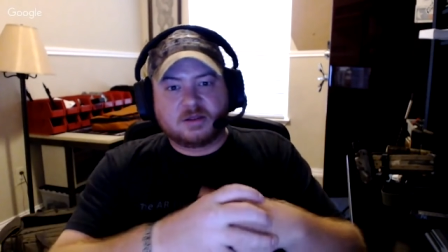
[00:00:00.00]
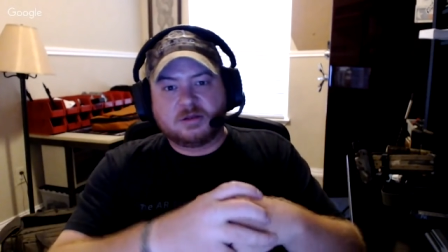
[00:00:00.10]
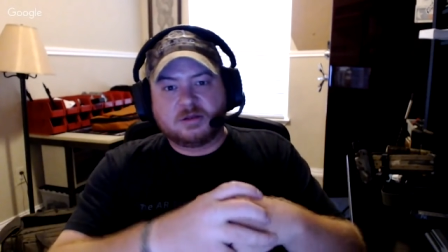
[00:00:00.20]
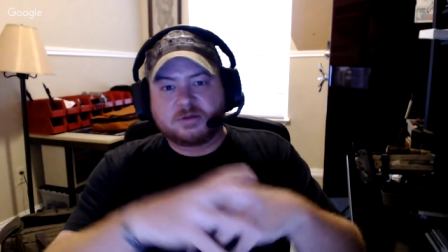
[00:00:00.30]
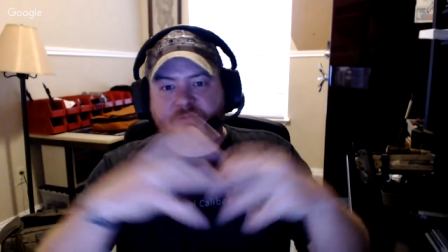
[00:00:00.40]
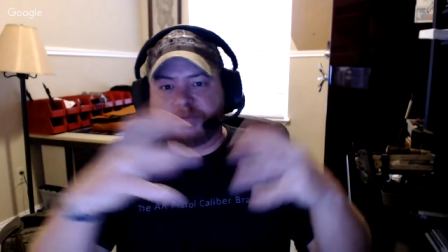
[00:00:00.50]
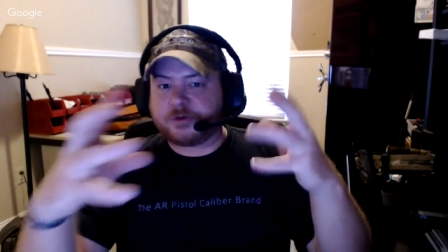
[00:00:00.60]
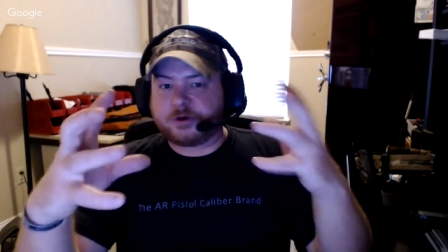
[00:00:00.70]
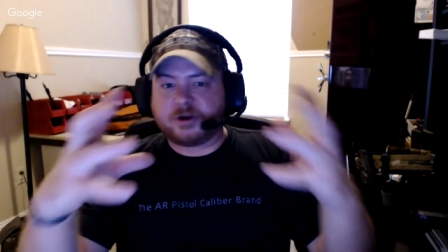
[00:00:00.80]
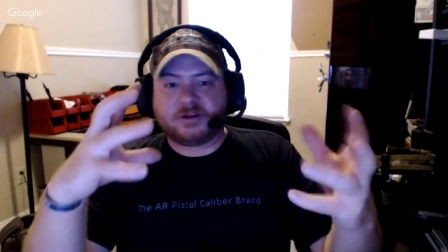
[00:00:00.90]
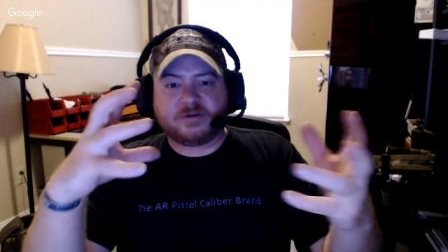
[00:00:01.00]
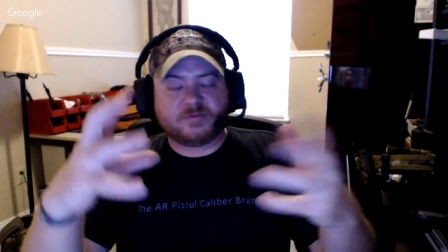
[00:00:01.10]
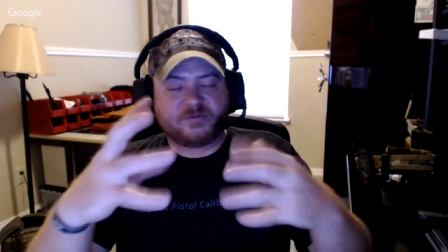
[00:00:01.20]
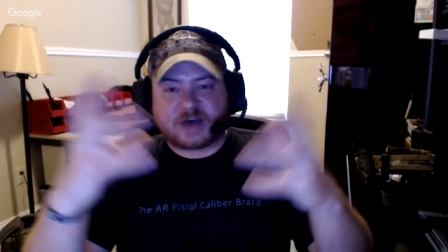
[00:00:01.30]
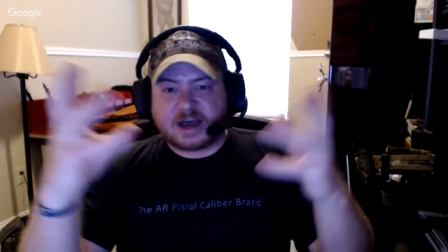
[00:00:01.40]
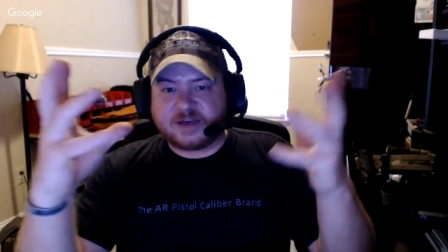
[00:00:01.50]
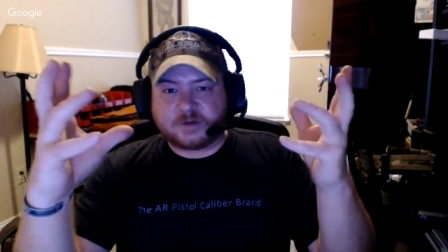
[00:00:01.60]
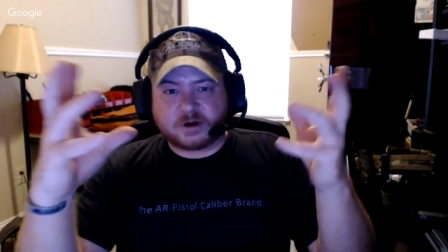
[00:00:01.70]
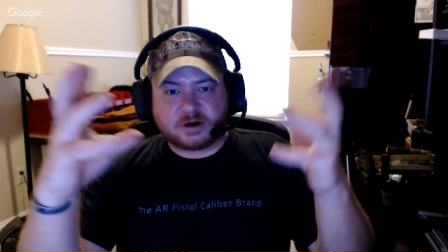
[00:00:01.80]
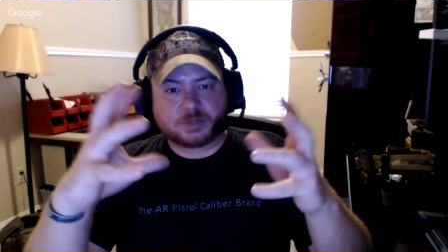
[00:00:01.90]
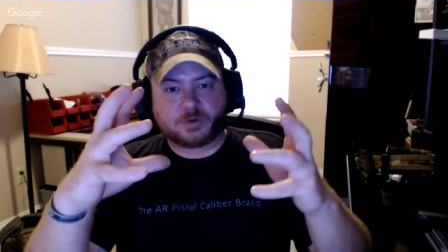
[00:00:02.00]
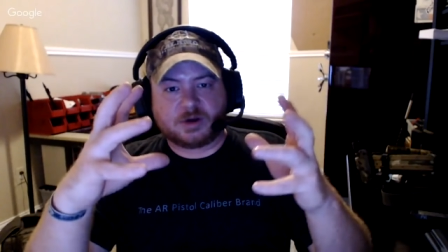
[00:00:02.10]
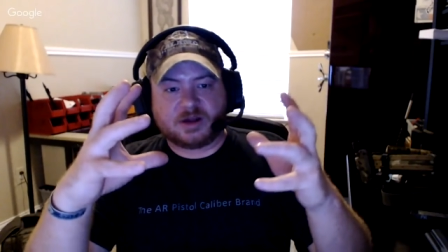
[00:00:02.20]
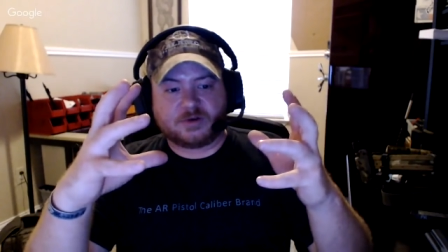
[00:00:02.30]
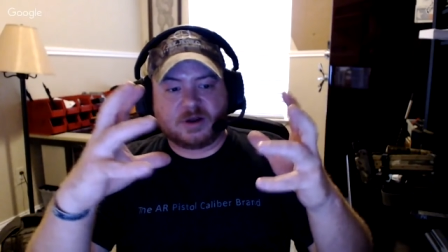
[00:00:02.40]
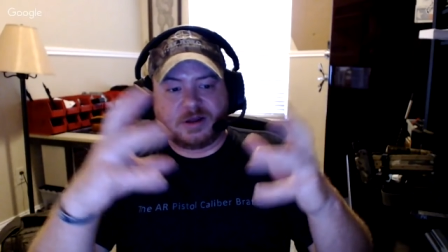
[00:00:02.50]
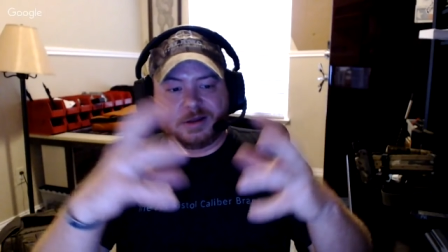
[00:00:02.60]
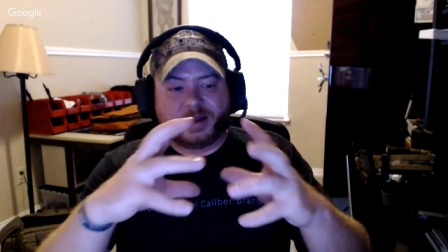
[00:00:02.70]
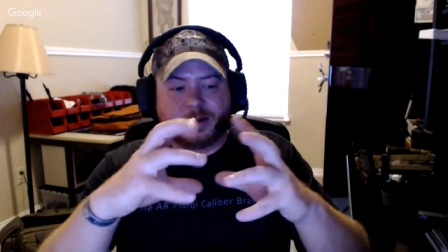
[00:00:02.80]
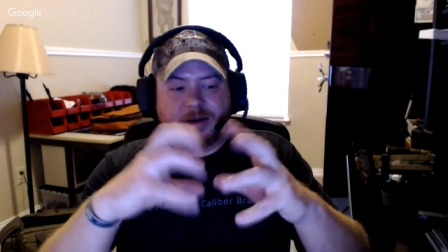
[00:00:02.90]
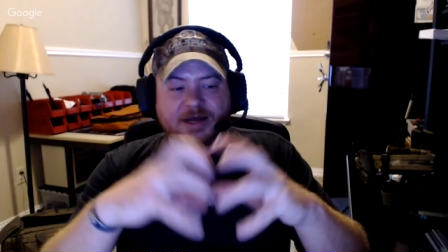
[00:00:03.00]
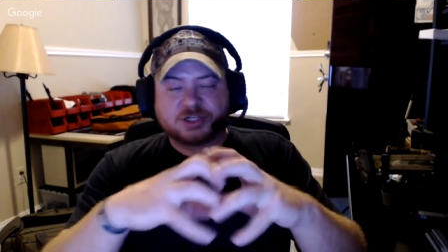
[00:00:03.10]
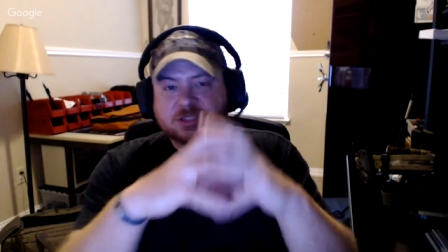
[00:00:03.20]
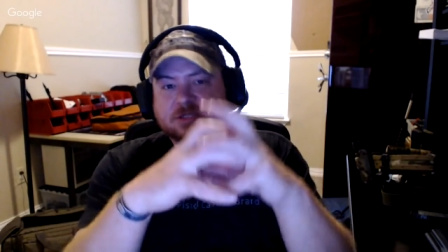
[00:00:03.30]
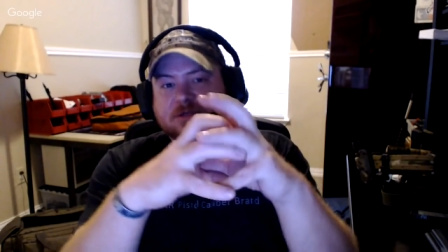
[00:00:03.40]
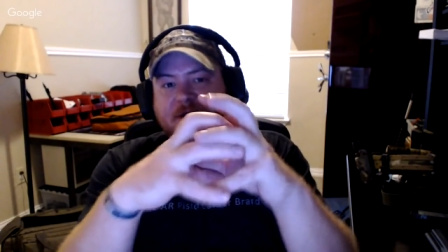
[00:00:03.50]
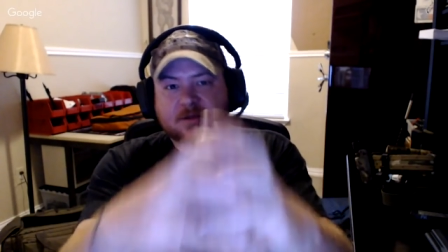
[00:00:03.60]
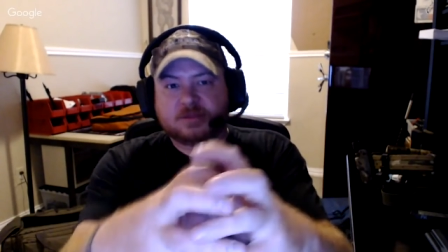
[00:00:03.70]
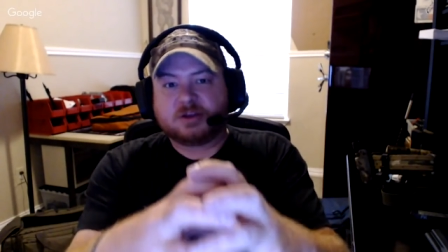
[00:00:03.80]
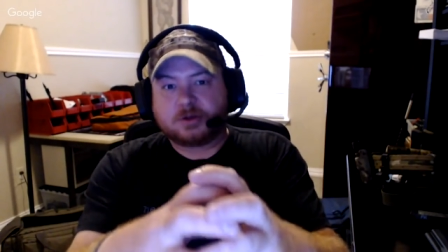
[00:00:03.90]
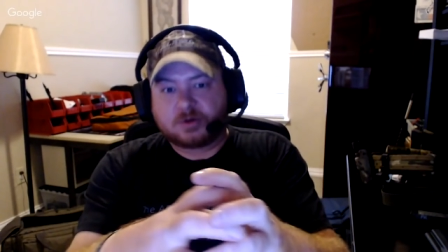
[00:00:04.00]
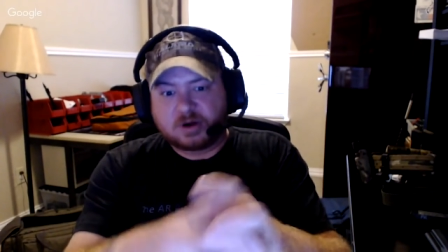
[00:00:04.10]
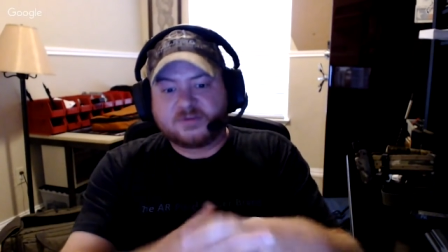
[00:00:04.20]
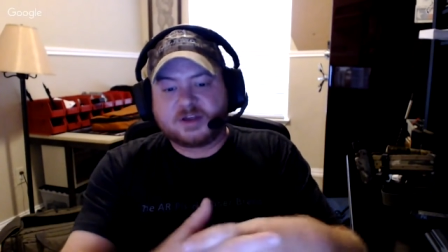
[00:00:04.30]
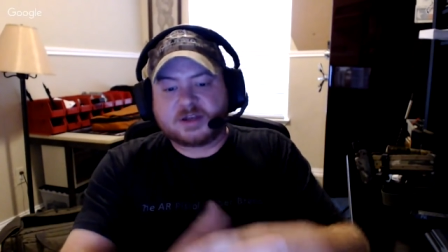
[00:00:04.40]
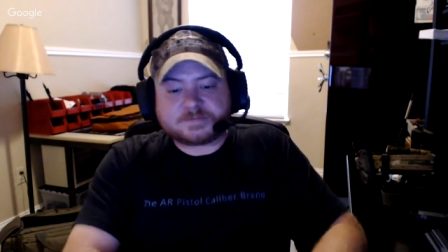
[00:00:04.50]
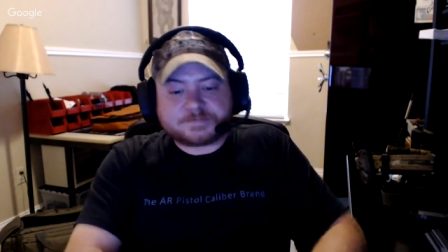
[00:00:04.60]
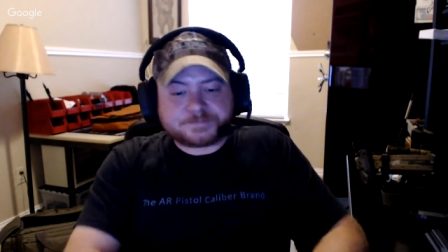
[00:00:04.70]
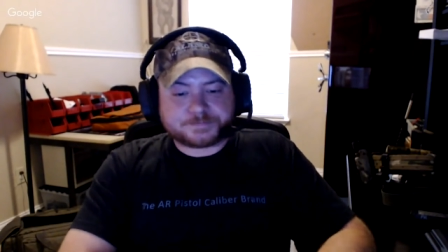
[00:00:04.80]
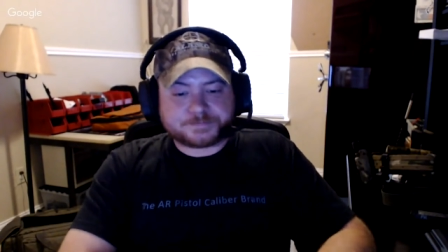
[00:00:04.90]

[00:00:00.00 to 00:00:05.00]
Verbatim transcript: you know 35 yards or whatever, and not just like the door of it.